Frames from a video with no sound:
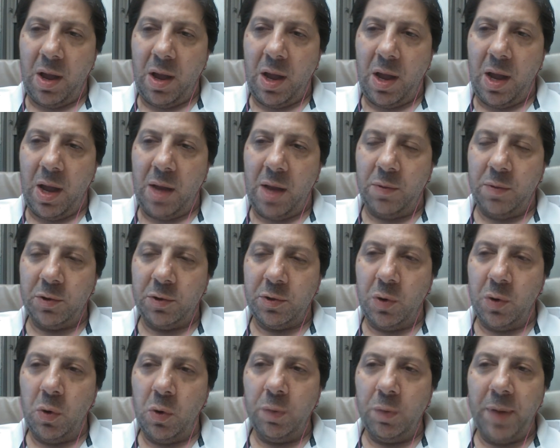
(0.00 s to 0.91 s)
And it was
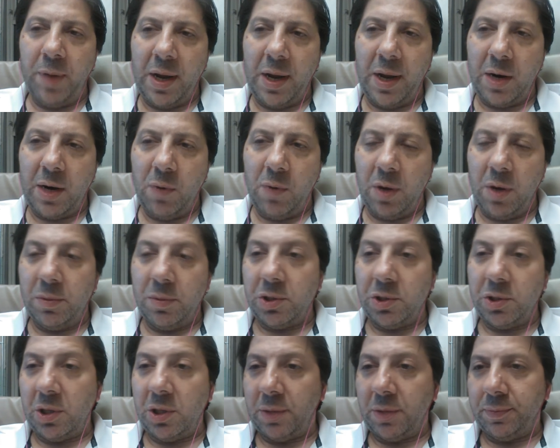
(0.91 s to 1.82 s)
an old black and white
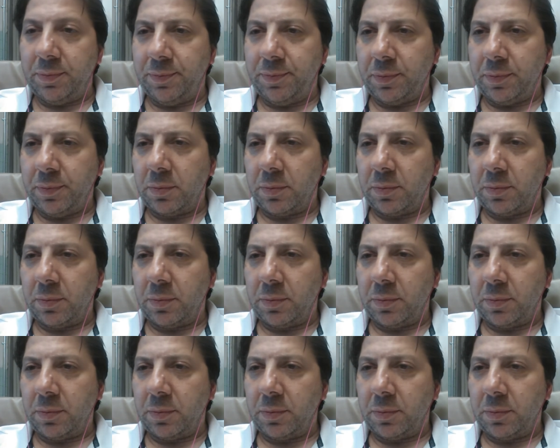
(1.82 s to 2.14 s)
machine.